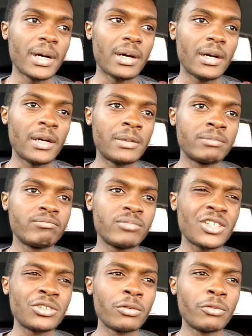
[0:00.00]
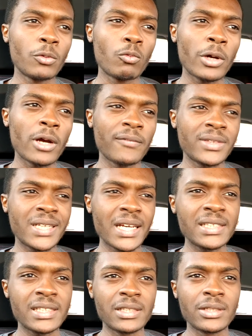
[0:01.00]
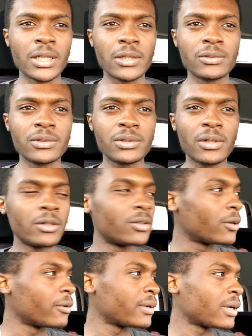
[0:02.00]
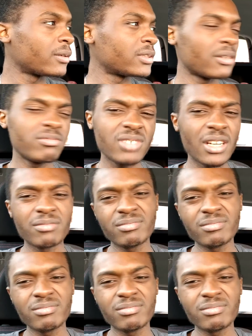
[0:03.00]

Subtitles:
but there's no real way of testing those or knowing that. So